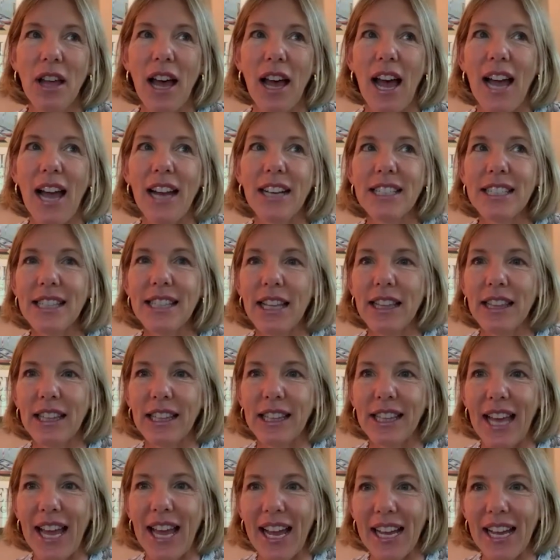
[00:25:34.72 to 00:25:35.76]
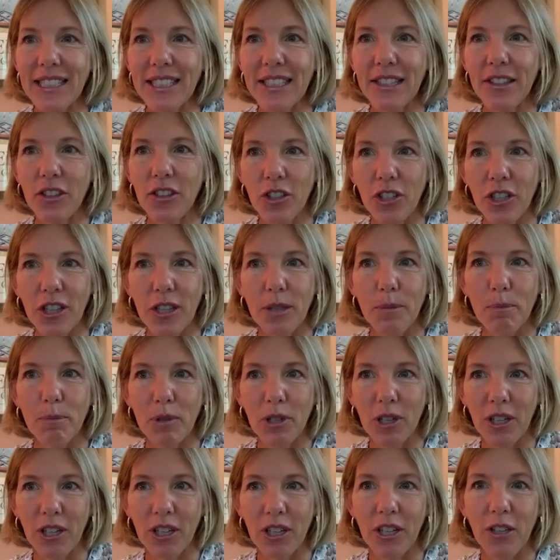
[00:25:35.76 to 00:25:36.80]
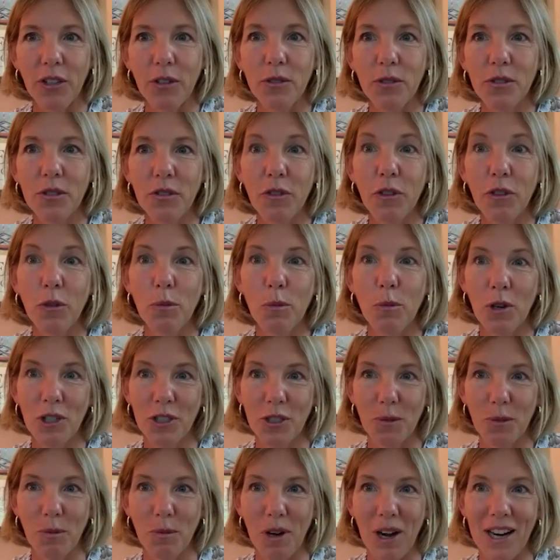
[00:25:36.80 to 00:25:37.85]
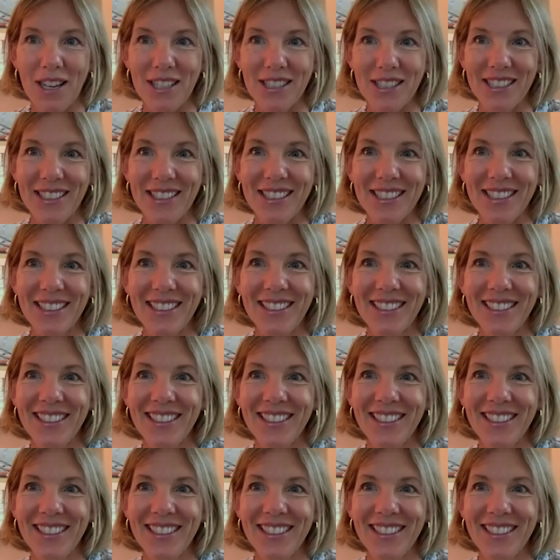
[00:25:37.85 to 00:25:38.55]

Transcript: I just thought the last third of the book could use a few more surprises.